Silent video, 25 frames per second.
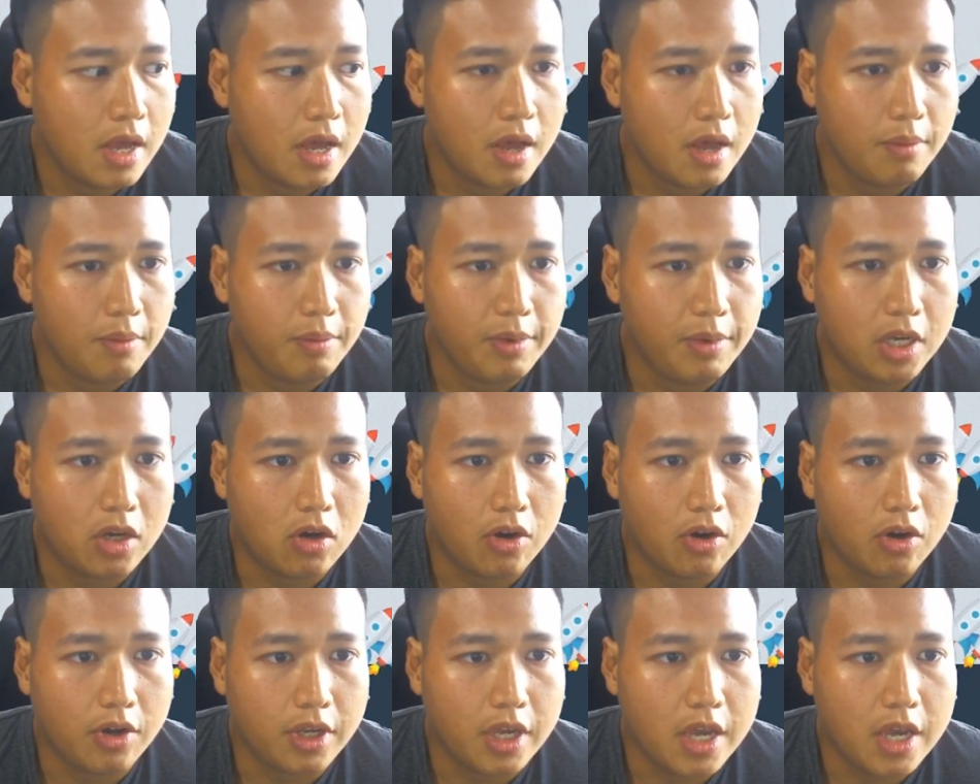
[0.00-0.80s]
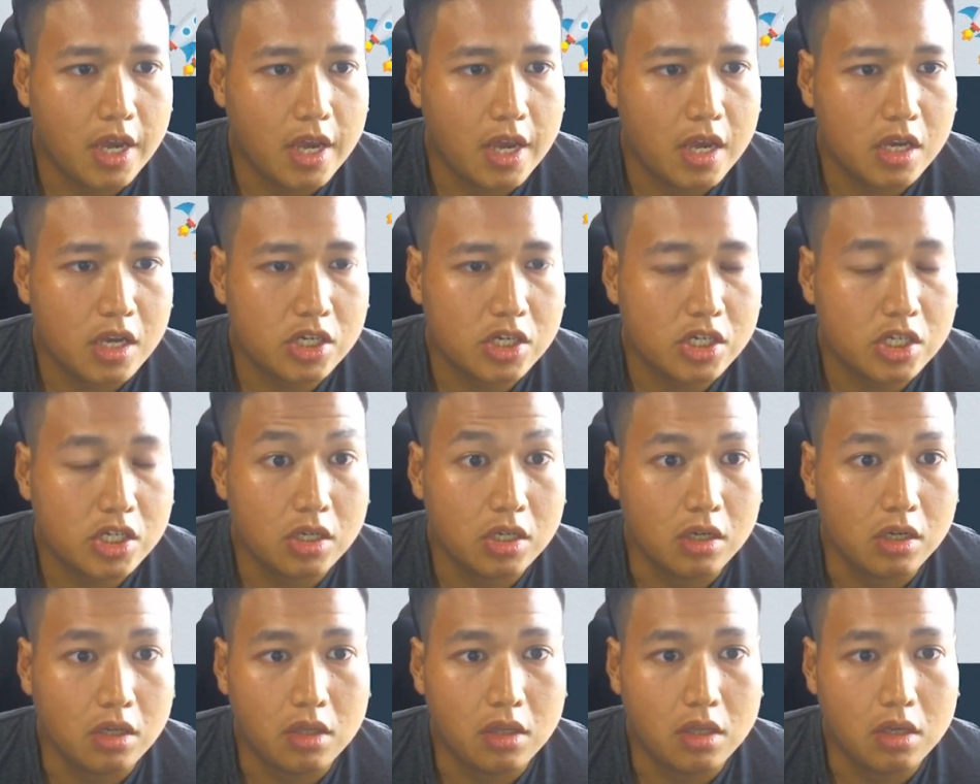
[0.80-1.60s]
Bitcoin Cash,
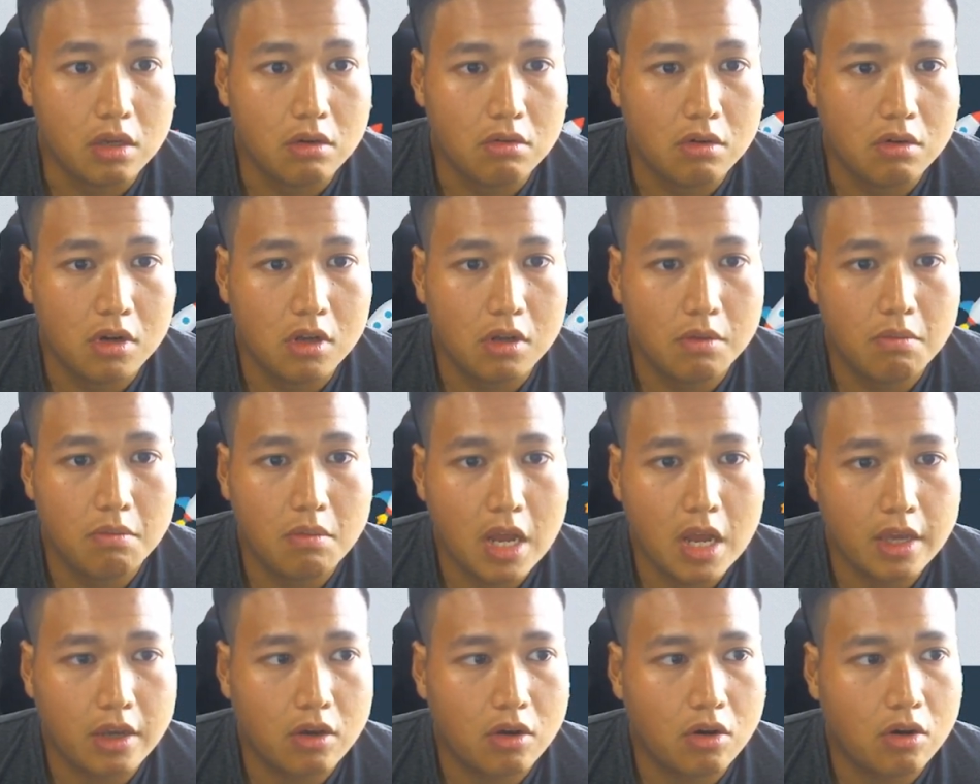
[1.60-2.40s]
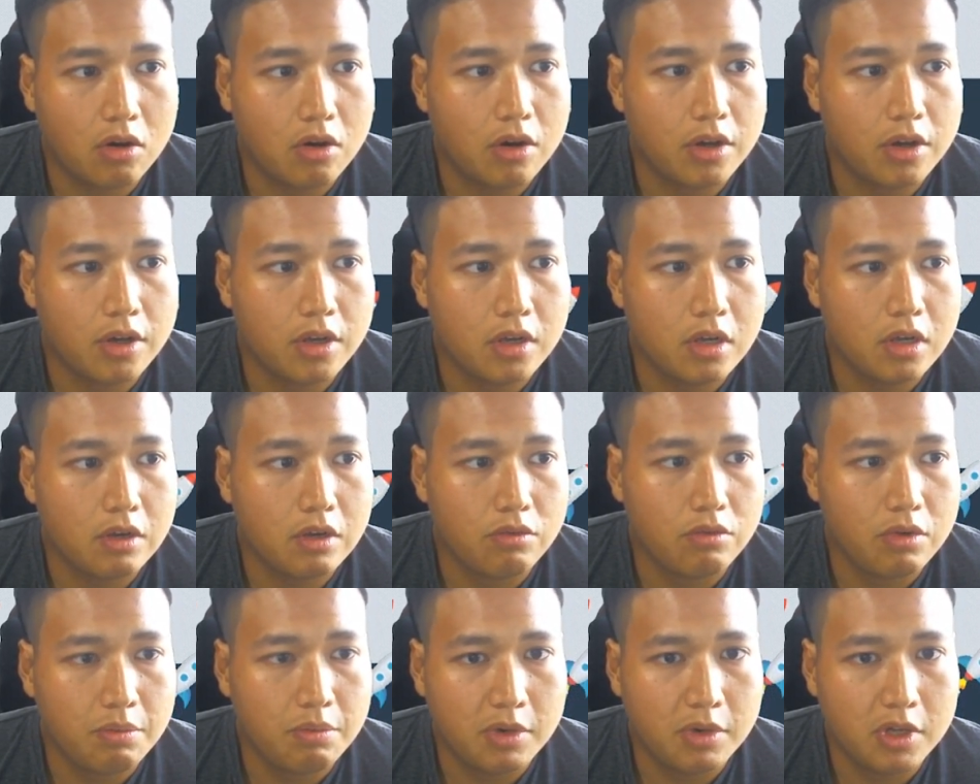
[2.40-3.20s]
Ethereum, Litecoin,
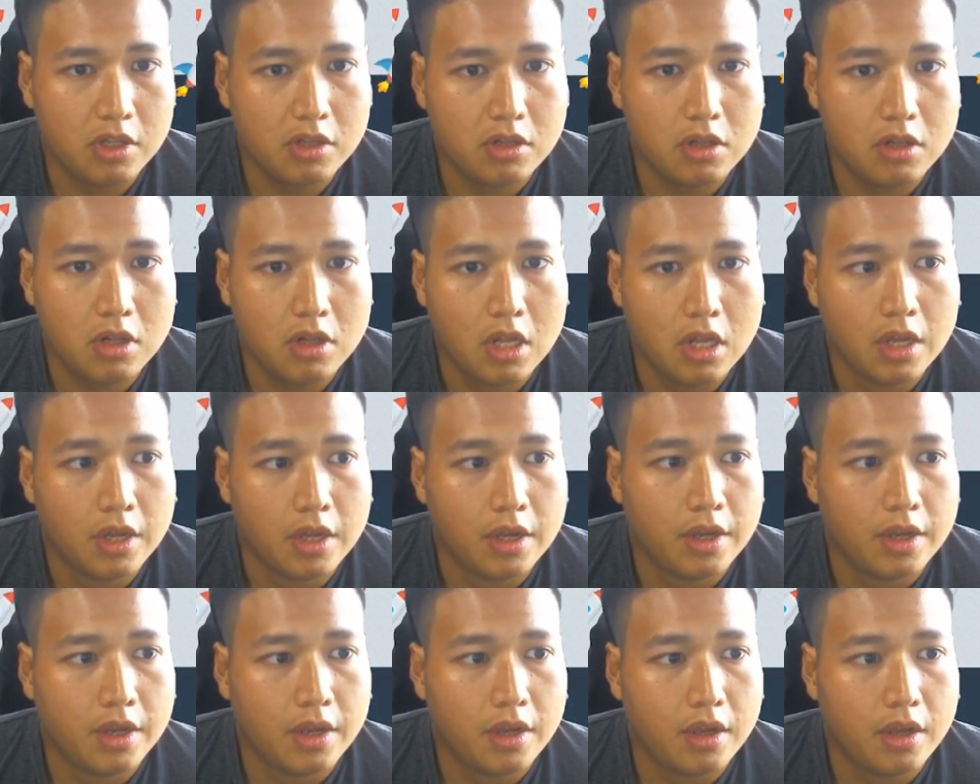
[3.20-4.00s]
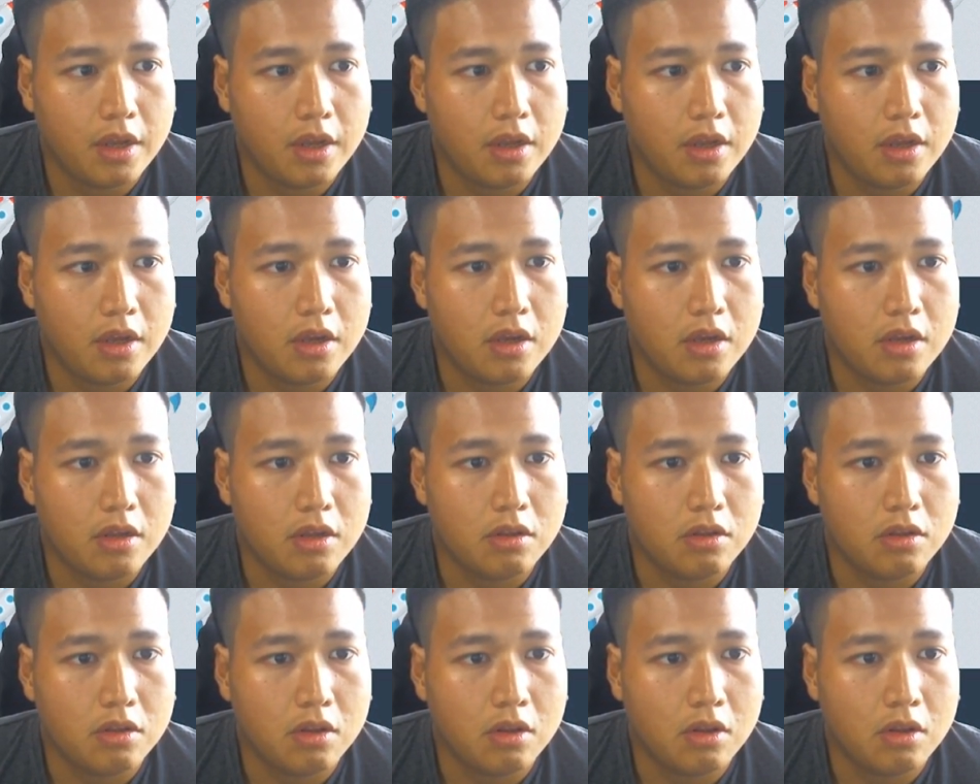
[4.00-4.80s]
Ripple,
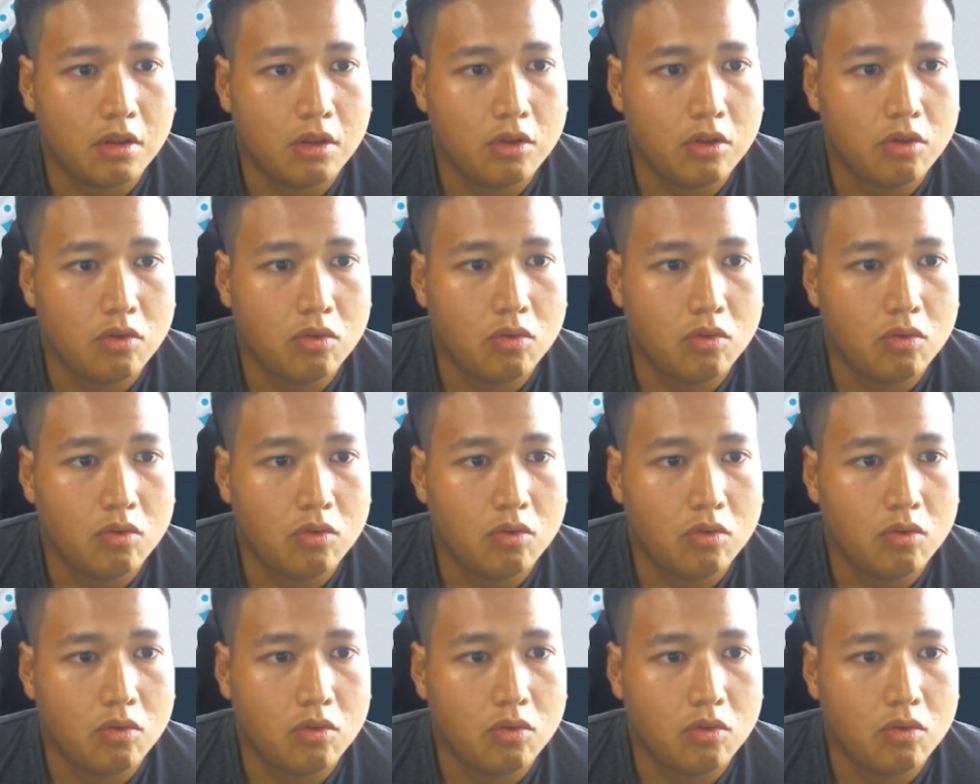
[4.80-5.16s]
and you